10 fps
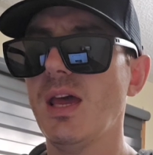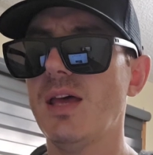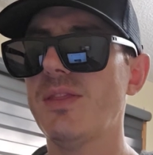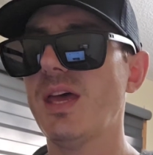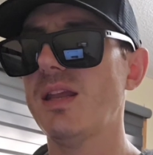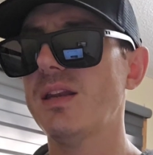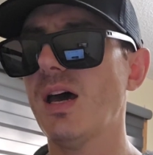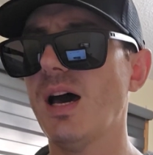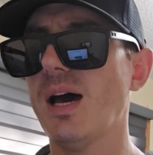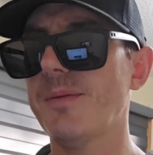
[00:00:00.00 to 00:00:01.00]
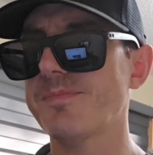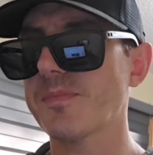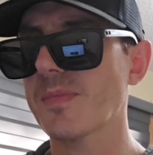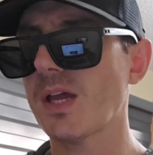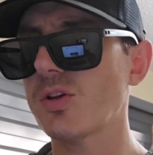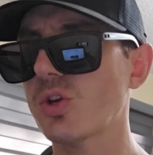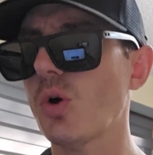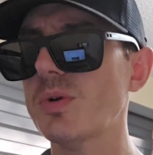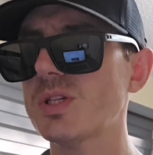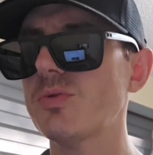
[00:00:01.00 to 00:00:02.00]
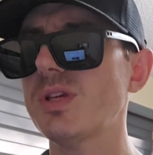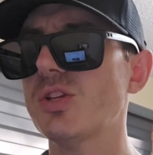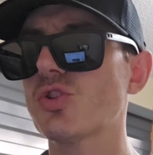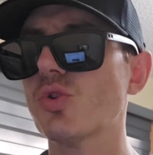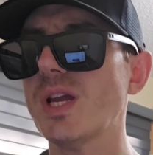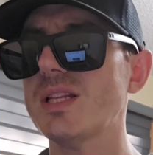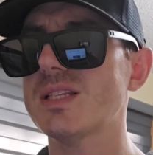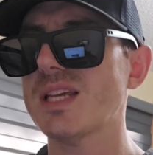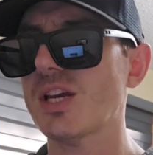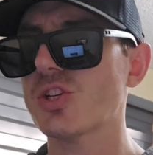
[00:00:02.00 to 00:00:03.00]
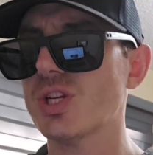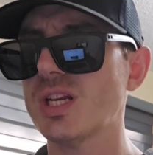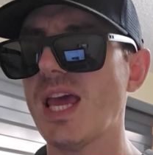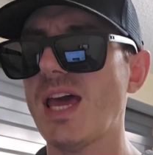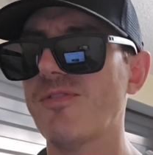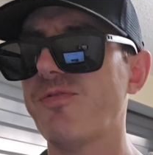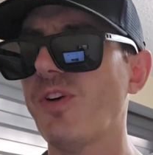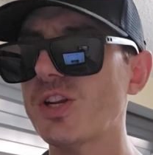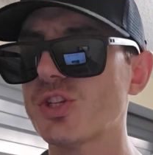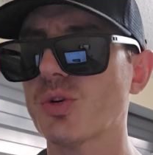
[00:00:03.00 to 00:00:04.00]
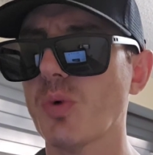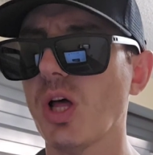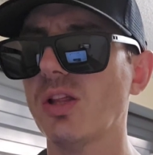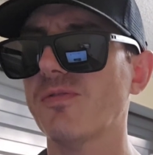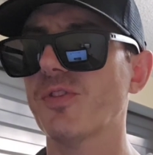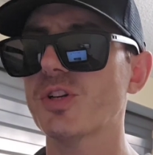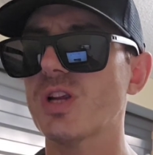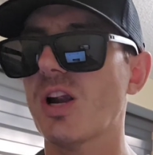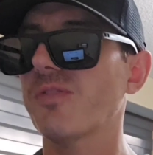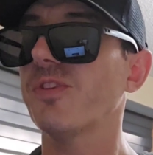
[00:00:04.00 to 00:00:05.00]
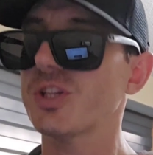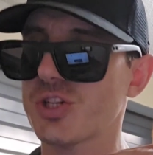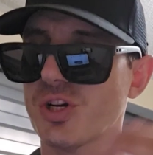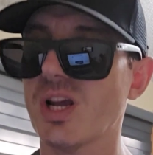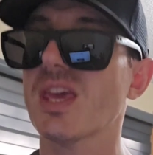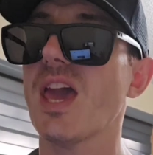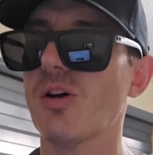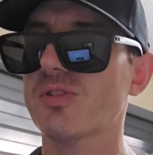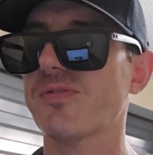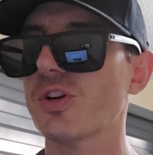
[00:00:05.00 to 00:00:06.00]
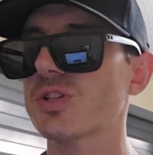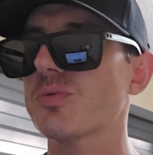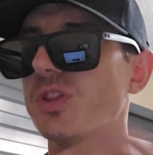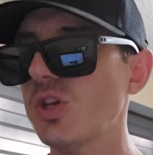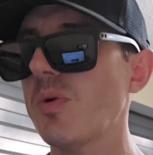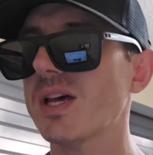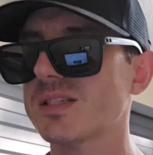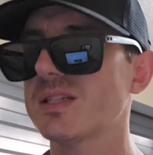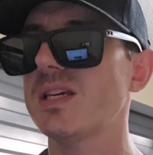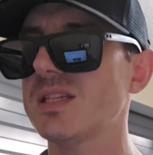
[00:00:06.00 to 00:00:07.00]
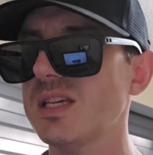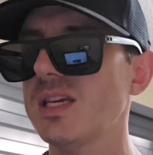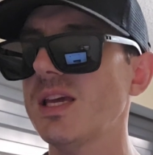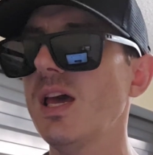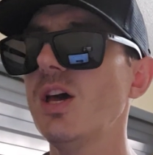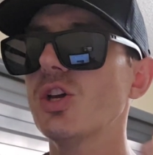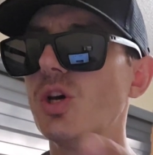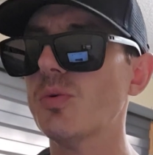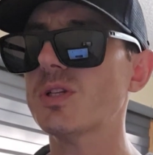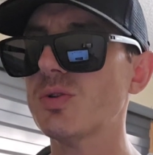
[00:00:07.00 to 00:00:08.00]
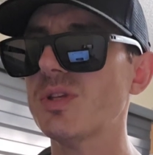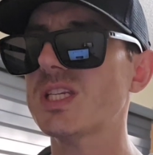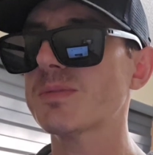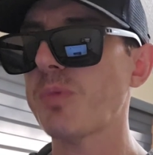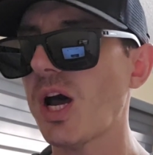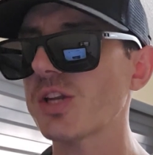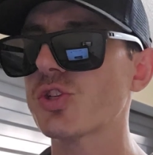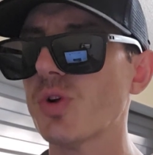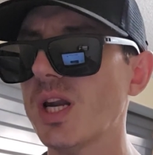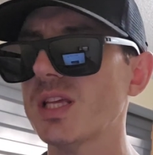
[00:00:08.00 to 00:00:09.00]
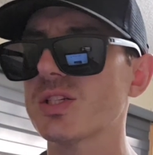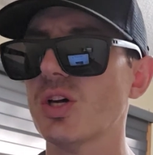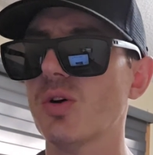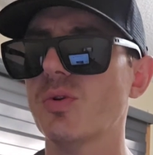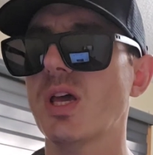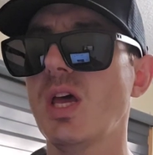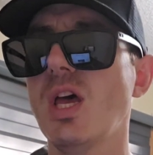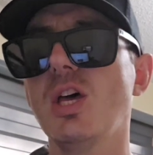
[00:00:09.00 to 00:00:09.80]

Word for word: and then um, go into the trade section Fund your wallet first, or fund your account first with USDT. Go into the spot trading zone,